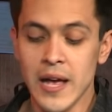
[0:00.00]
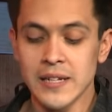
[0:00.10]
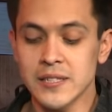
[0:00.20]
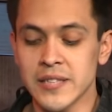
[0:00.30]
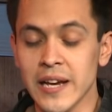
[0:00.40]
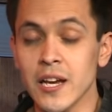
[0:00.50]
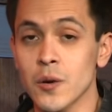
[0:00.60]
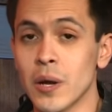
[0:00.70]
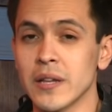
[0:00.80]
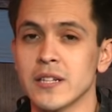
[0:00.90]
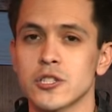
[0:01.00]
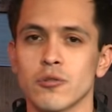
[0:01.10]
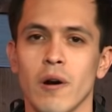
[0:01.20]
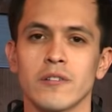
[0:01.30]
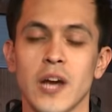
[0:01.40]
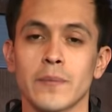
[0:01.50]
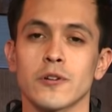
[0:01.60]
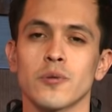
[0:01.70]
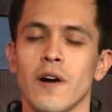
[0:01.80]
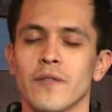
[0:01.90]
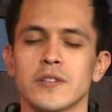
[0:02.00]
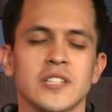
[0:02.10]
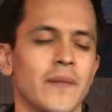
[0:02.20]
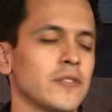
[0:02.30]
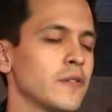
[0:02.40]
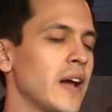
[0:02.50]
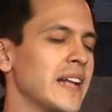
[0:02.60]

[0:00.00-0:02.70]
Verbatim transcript: Second Corinthians 12, chapter 12, verse 7 through 9.